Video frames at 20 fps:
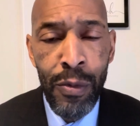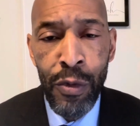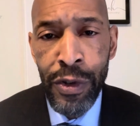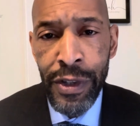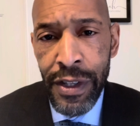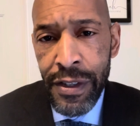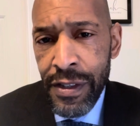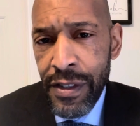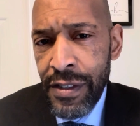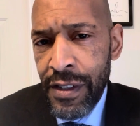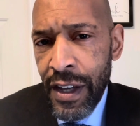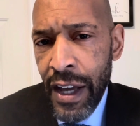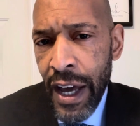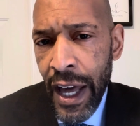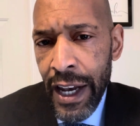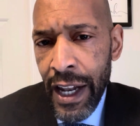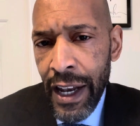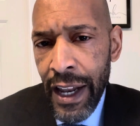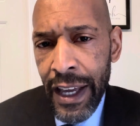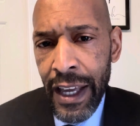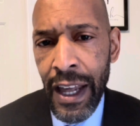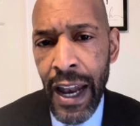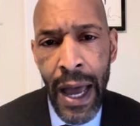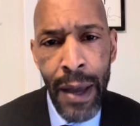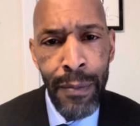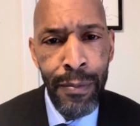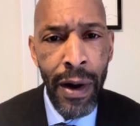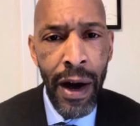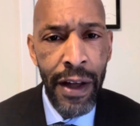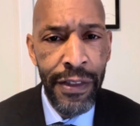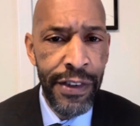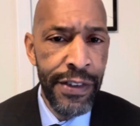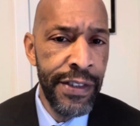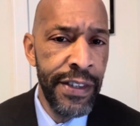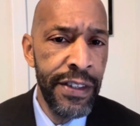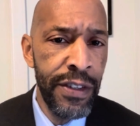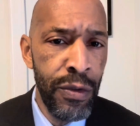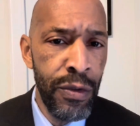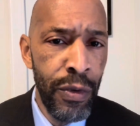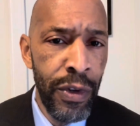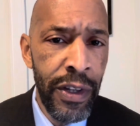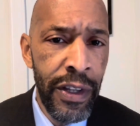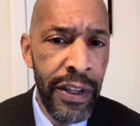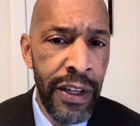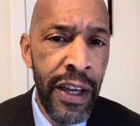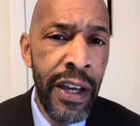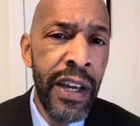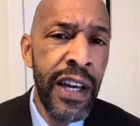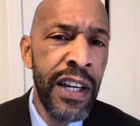where this is kind of like a hypothesis, really.